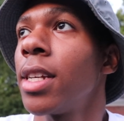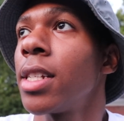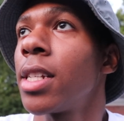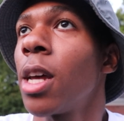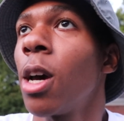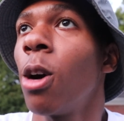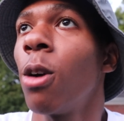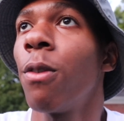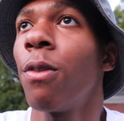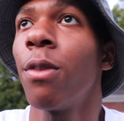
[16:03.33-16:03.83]
is
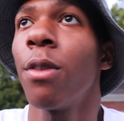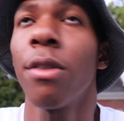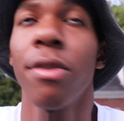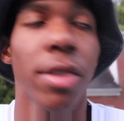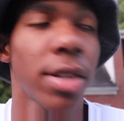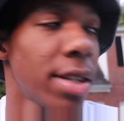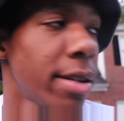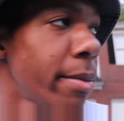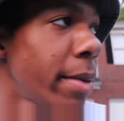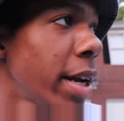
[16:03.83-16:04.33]
helpful
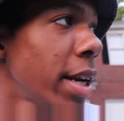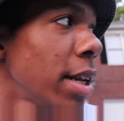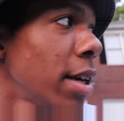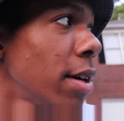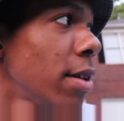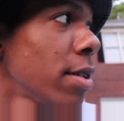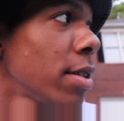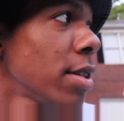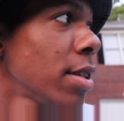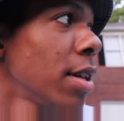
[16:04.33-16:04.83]
for somebody
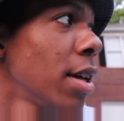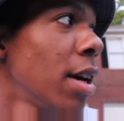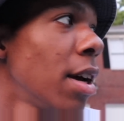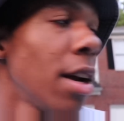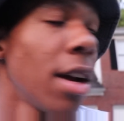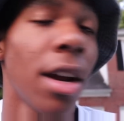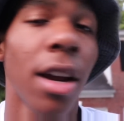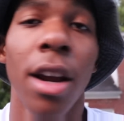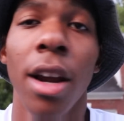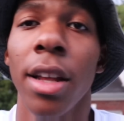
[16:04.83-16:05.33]
else.
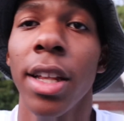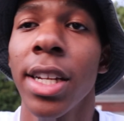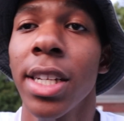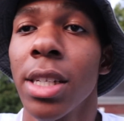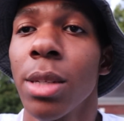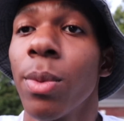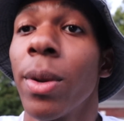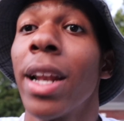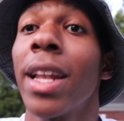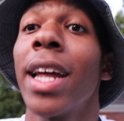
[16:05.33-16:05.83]
This
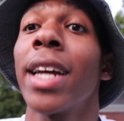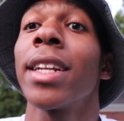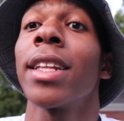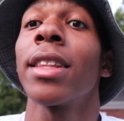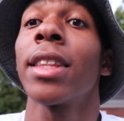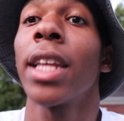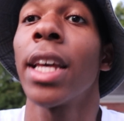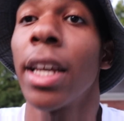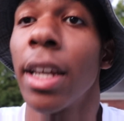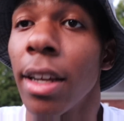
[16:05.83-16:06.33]
is what I like to
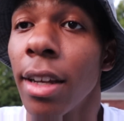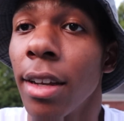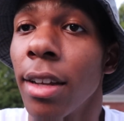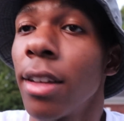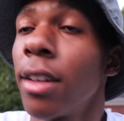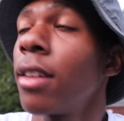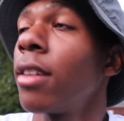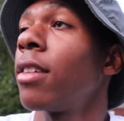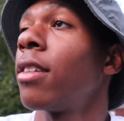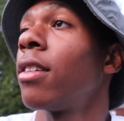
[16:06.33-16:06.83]
think,
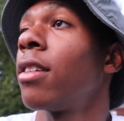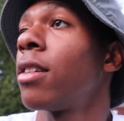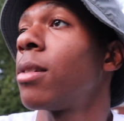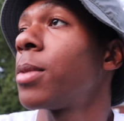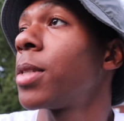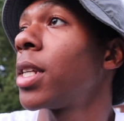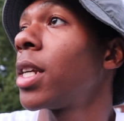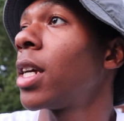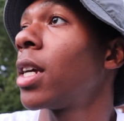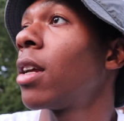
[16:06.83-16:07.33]
you know what I'm
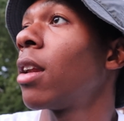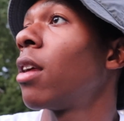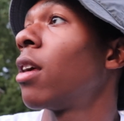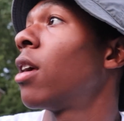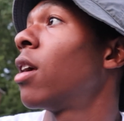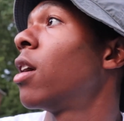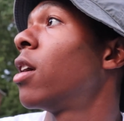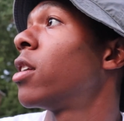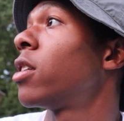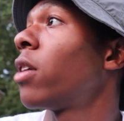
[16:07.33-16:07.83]
saying?
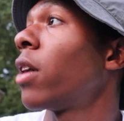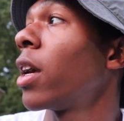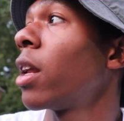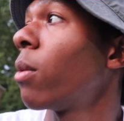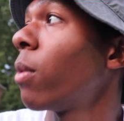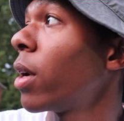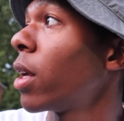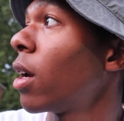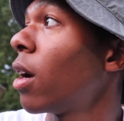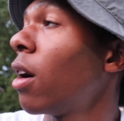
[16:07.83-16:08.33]
So
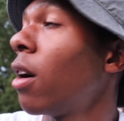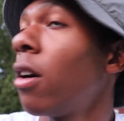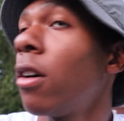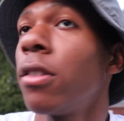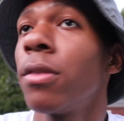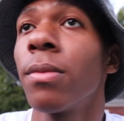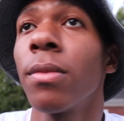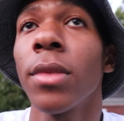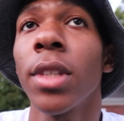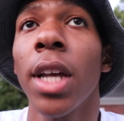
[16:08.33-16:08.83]
anyway, y'all,
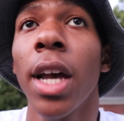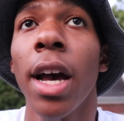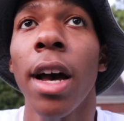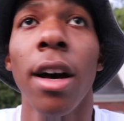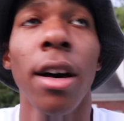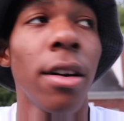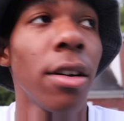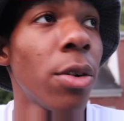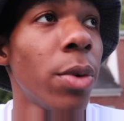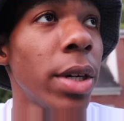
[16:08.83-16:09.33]

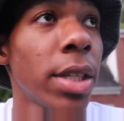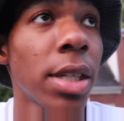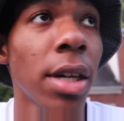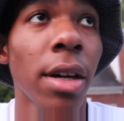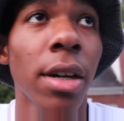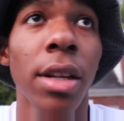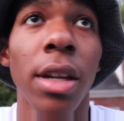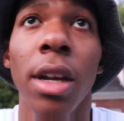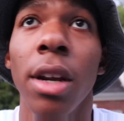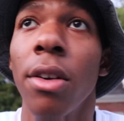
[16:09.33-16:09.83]
I'll quit
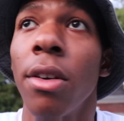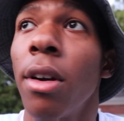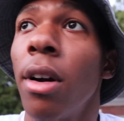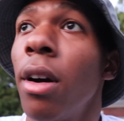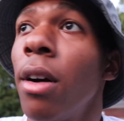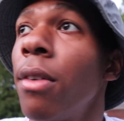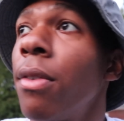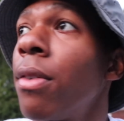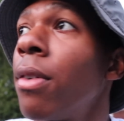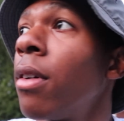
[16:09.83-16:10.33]
talking your ear
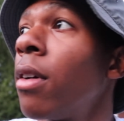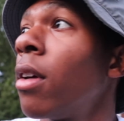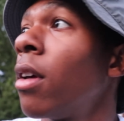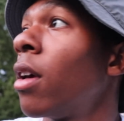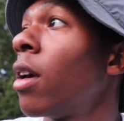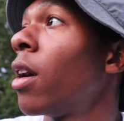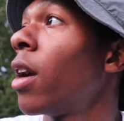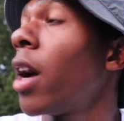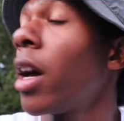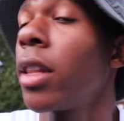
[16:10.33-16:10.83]
off.
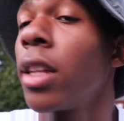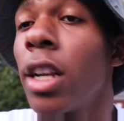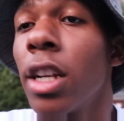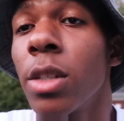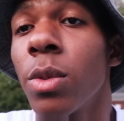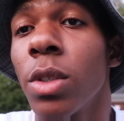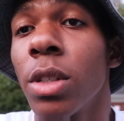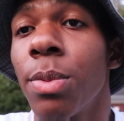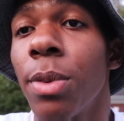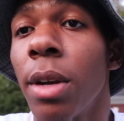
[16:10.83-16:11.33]
I think
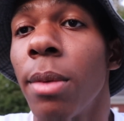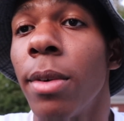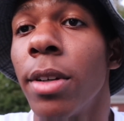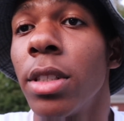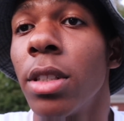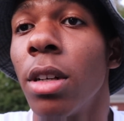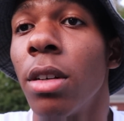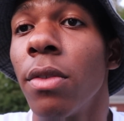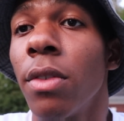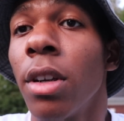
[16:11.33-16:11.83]
this one's pretty
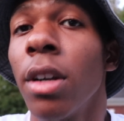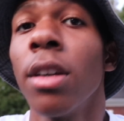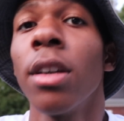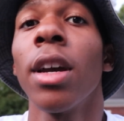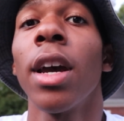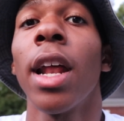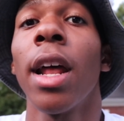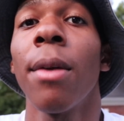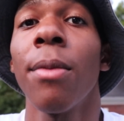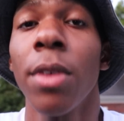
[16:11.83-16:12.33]
much over,
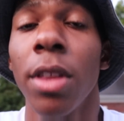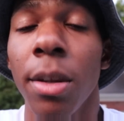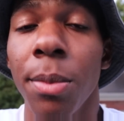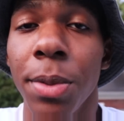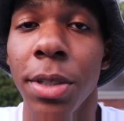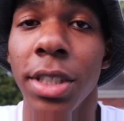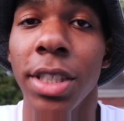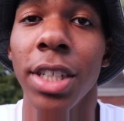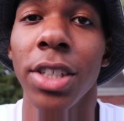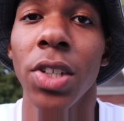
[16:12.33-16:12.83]
and I really
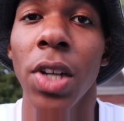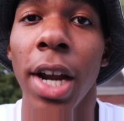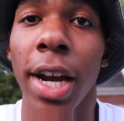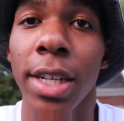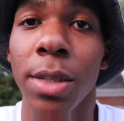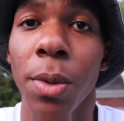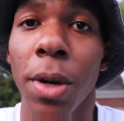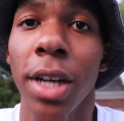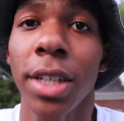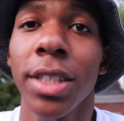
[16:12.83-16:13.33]
appreciate you
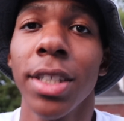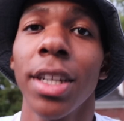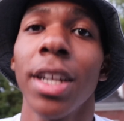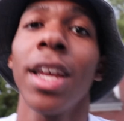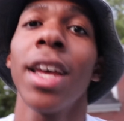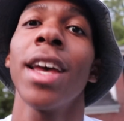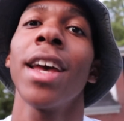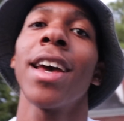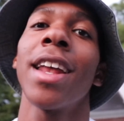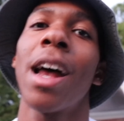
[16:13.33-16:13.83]
guys watching,
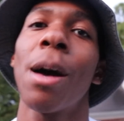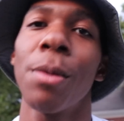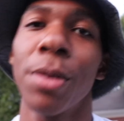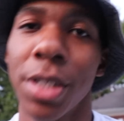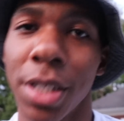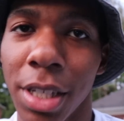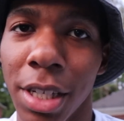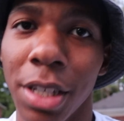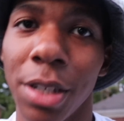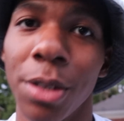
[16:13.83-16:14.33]
and I will
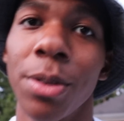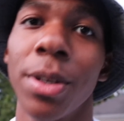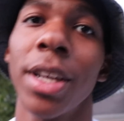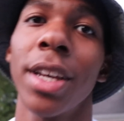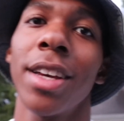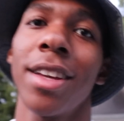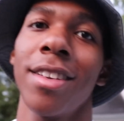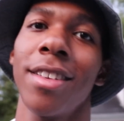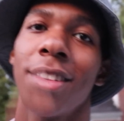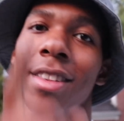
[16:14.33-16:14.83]
see you
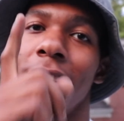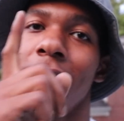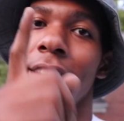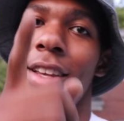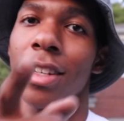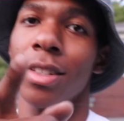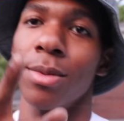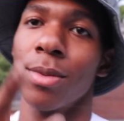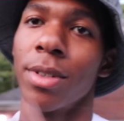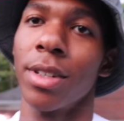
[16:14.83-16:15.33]
in the
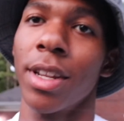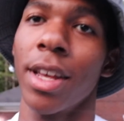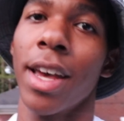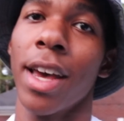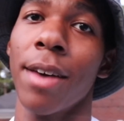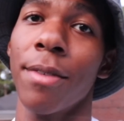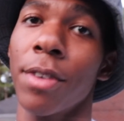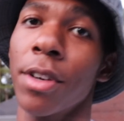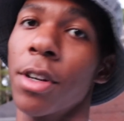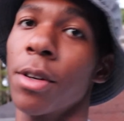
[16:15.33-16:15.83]
next one.
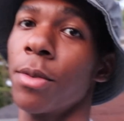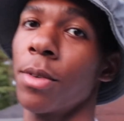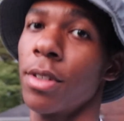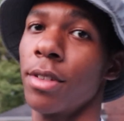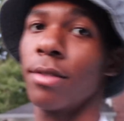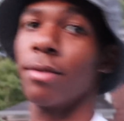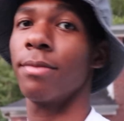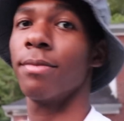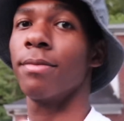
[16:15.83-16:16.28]
Have a good one.